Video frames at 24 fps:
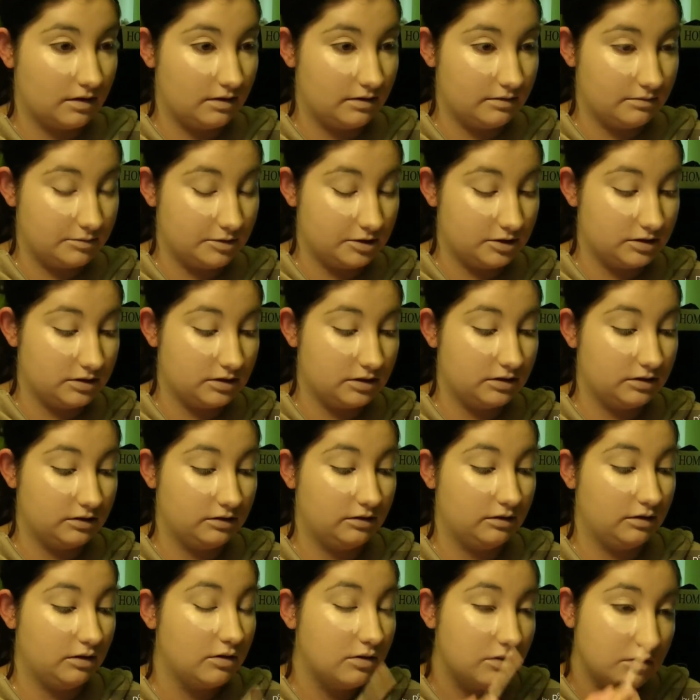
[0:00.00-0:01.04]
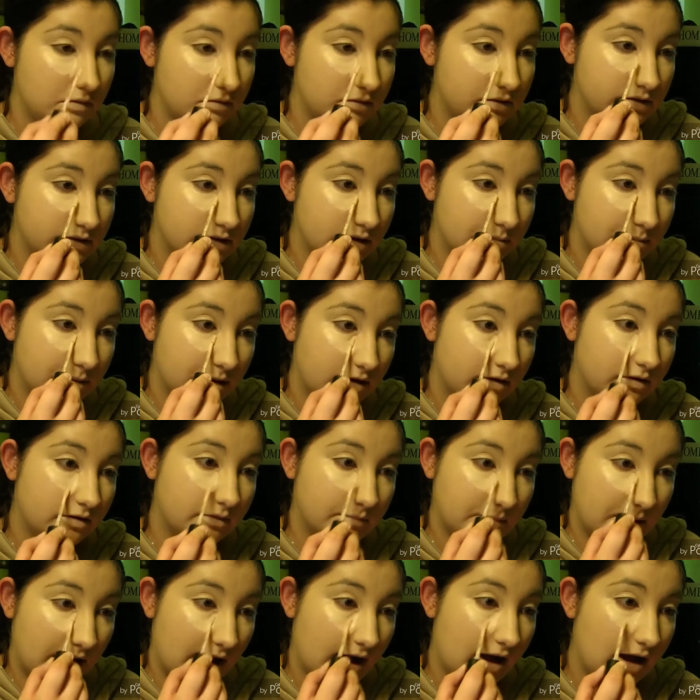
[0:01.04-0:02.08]
I'm just gonna load this up
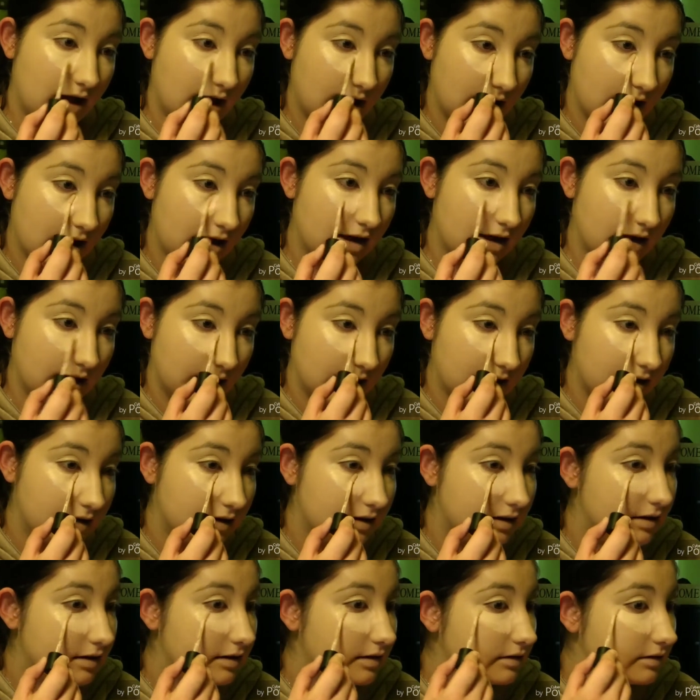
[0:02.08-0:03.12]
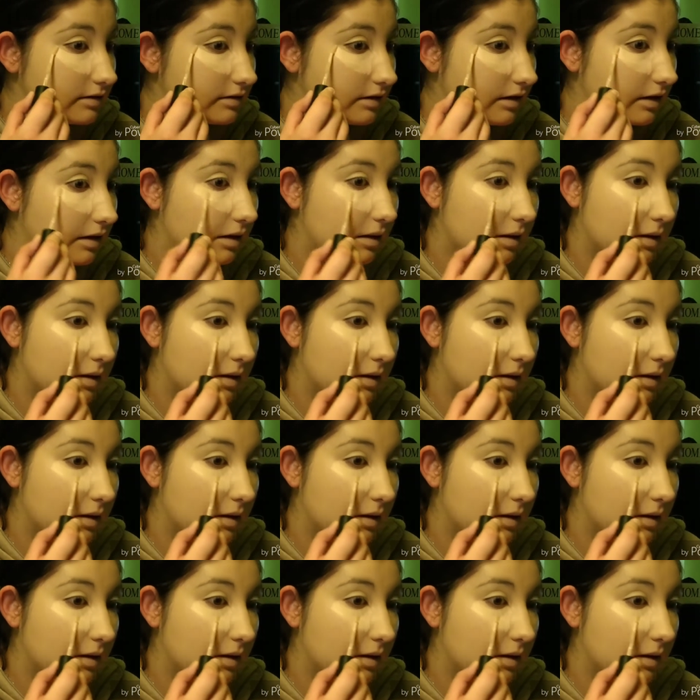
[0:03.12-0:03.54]
under my eyes.